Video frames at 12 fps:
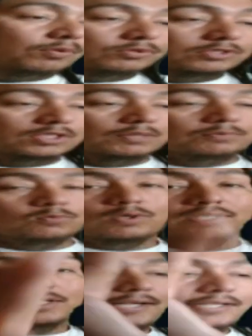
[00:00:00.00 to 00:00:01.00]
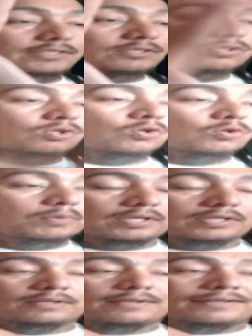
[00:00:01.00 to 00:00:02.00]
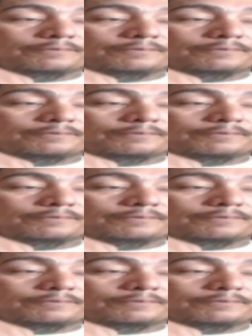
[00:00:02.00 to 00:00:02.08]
Post up 1K is the goal, man.